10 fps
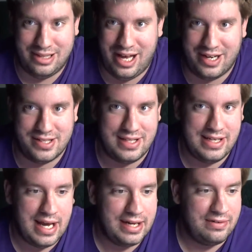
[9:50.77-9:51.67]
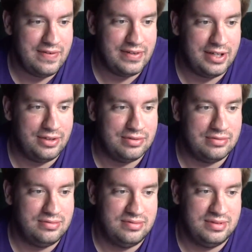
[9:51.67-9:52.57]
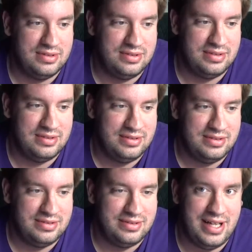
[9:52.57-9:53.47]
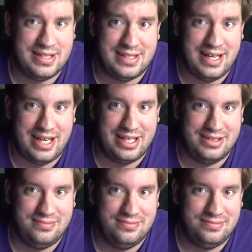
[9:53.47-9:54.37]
Honestly, I don't even know. That's sad.